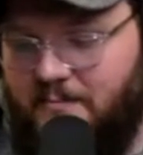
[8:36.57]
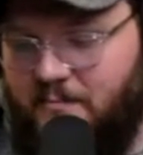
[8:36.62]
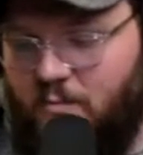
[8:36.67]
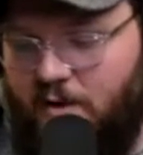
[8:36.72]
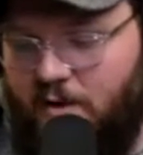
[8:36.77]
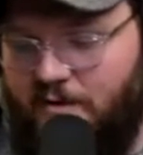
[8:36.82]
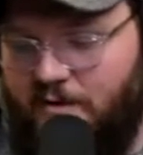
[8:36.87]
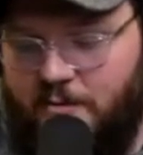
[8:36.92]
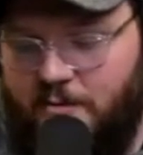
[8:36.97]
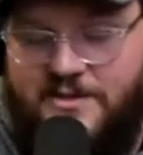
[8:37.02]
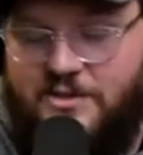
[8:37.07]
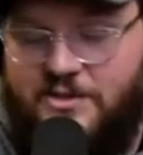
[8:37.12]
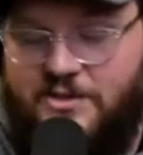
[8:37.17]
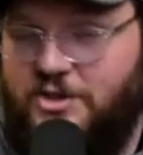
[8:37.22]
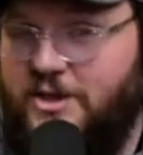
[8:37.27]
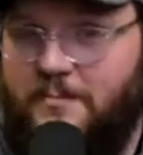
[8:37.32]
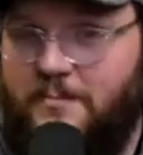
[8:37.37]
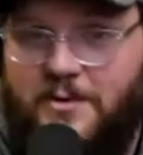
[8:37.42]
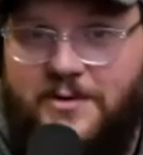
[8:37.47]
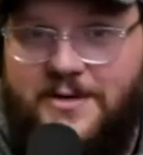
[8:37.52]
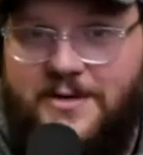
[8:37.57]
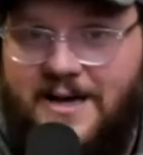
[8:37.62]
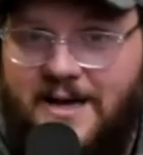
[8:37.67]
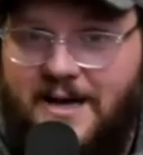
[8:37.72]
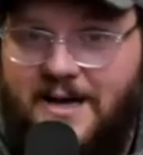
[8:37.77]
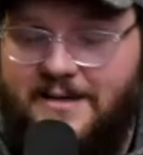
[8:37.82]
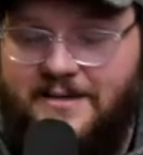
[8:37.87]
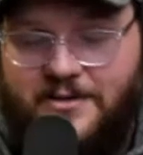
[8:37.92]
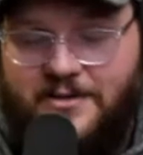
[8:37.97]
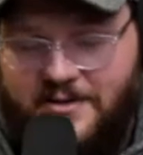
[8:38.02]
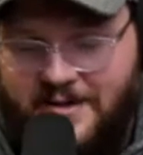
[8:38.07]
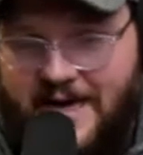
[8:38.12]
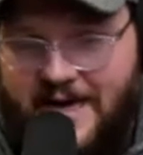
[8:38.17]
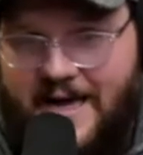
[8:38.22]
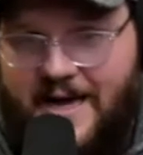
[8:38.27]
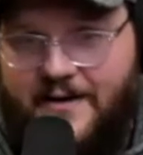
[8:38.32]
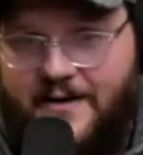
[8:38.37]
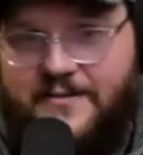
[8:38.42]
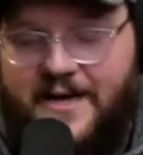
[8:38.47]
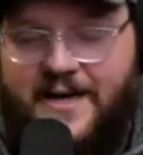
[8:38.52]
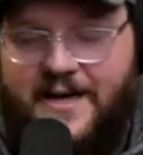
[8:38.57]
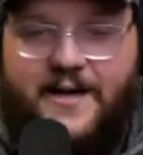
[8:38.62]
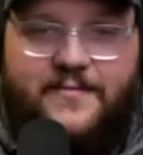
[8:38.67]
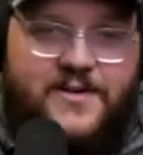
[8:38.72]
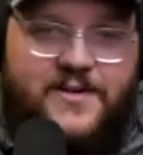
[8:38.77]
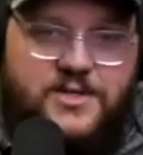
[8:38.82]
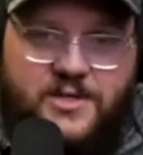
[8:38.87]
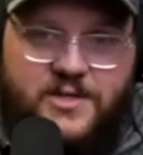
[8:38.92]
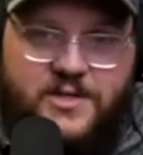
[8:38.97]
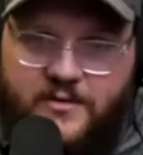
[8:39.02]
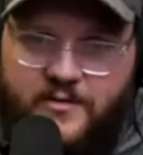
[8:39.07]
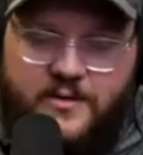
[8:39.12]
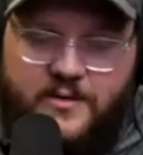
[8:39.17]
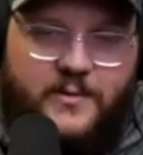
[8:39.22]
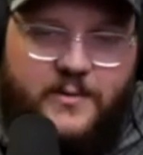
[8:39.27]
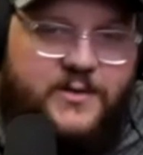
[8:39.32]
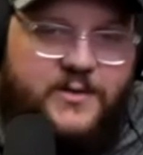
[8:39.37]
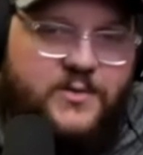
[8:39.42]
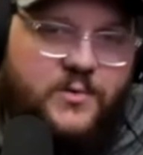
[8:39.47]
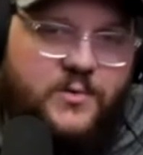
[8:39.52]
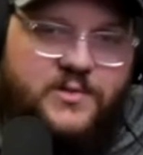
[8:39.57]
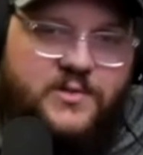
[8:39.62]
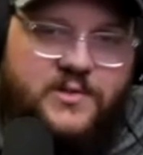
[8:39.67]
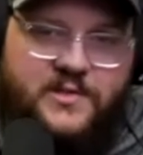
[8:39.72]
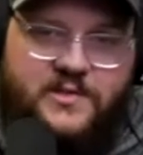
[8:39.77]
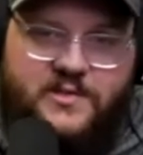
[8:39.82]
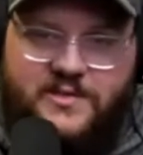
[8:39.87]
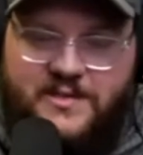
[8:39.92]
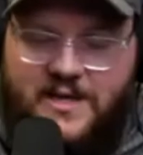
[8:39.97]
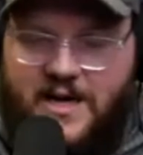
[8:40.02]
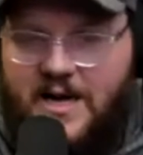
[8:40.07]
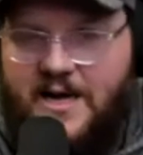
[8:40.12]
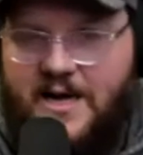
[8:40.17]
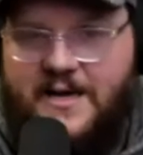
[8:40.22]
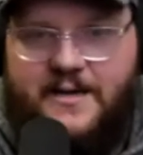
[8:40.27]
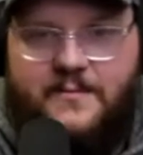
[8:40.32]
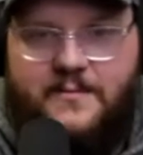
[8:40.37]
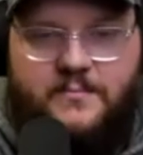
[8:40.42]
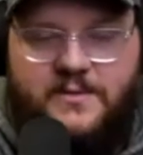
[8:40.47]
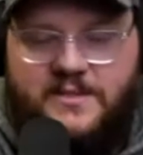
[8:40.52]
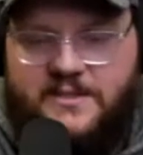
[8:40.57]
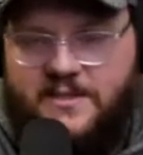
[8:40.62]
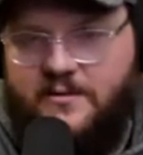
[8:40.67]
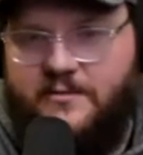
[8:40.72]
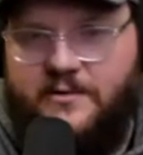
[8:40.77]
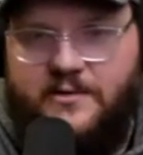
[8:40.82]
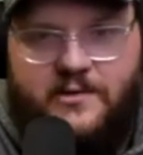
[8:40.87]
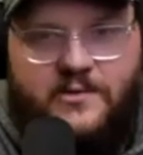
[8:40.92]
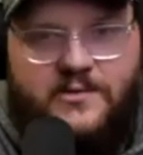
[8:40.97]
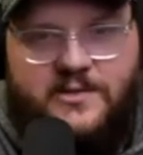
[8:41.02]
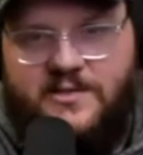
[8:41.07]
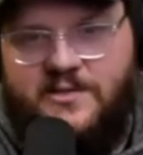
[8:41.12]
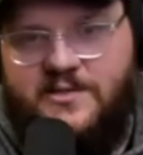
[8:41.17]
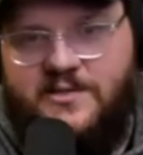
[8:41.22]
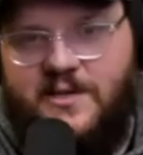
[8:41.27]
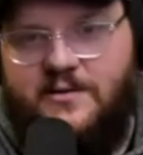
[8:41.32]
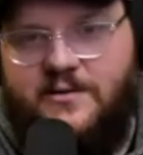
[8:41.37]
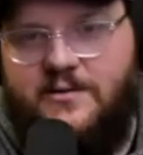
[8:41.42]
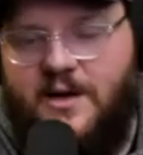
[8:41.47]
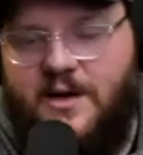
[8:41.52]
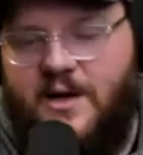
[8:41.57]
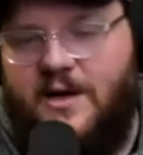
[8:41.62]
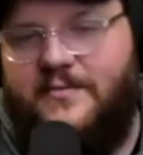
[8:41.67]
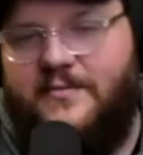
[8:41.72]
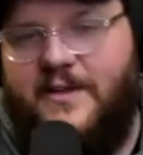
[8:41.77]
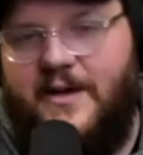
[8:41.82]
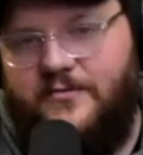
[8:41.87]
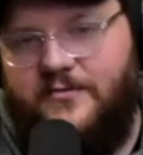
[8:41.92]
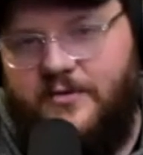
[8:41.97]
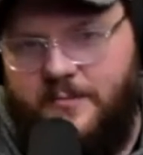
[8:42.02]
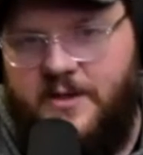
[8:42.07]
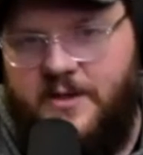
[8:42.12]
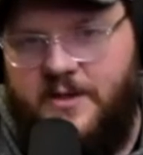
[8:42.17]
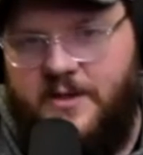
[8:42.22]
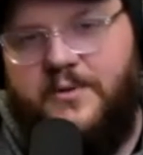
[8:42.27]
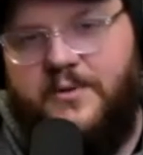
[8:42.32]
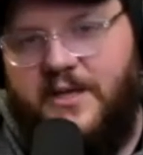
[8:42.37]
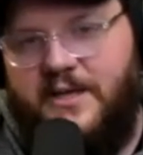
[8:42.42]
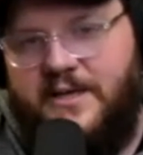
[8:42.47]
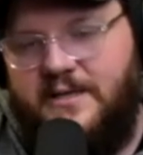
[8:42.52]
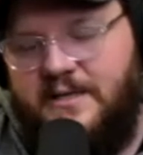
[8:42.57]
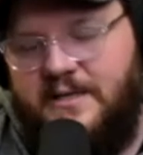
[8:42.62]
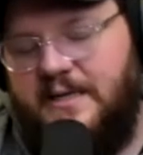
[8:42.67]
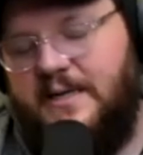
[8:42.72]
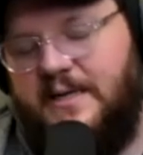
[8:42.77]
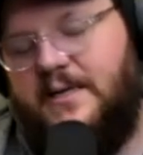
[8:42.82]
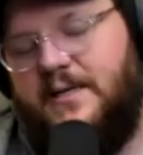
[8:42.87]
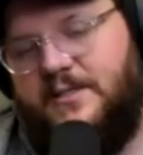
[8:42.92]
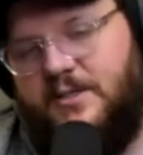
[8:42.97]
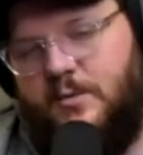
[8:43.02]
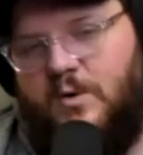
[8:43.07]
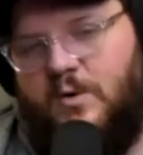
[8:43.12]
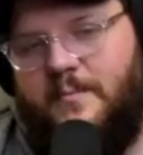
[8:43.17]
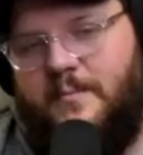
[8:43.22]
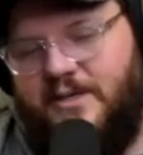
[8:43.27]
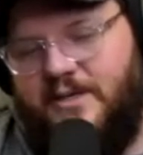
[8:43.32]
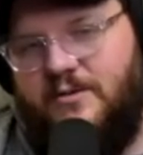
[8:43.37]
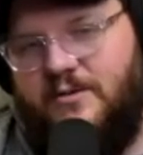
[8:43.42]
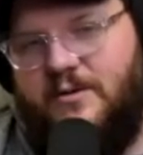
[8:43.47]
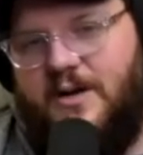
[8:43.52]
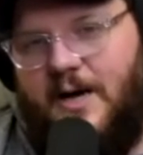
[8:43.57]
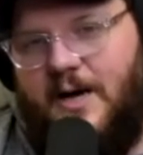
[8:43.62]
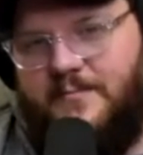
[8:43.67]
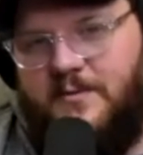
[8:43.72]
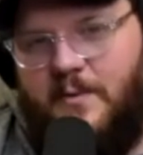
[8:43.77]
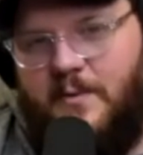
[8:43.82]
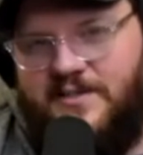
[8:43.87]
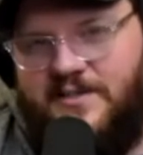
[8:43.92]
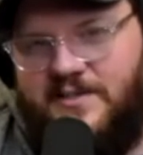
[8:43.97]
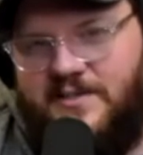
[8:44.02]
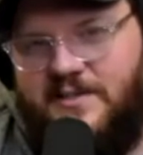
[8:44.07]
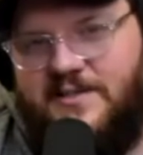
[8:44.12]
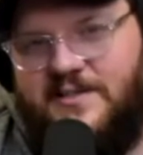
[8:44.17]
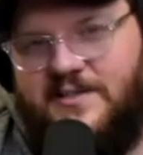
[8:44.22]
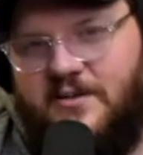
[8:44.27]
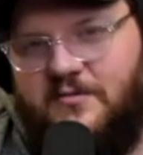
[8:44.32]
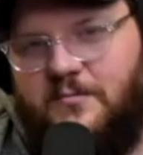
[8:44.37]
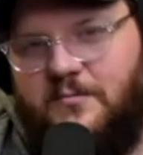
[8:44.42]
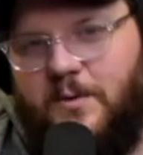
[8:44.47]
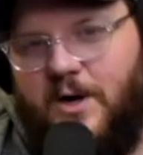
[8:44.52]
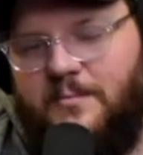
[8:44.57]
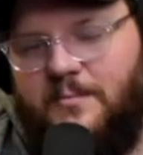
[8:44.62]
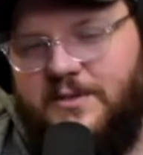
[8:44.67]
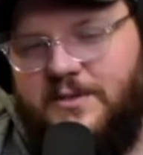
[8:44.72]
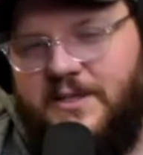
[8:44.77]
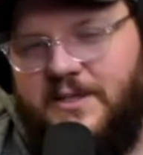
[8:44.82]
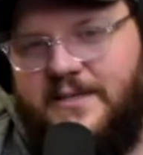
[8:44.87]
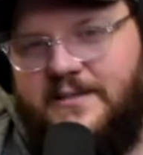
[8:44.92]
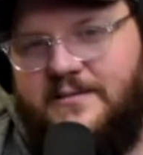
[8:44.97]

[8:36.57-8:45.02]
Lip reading: Whether it's cheap or not, you're going to have engineering resources, time, materials, etc. on that freemium plan. So you want to make sure it optimizes itself properly.